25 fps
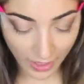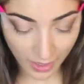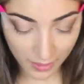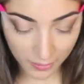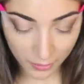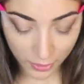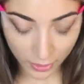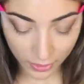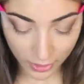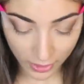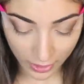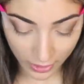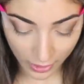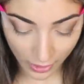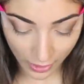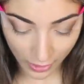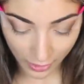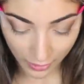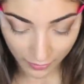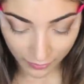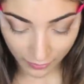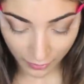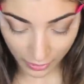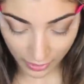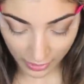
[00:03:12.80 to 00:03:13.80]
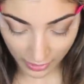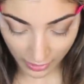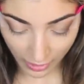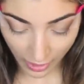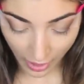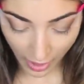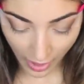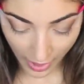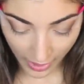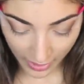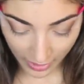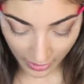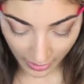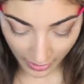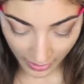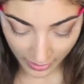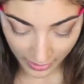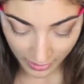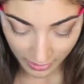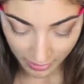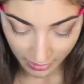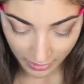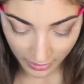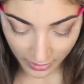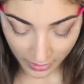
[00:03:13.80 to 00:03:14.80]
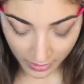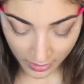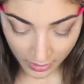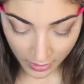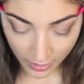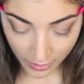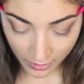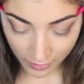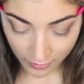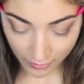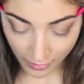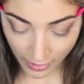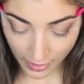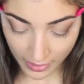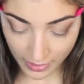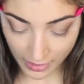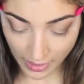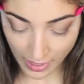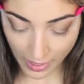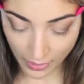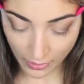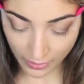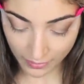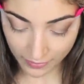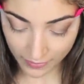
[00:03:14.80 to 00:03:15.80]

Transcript: I'm gonna look for a little eyeliner right now.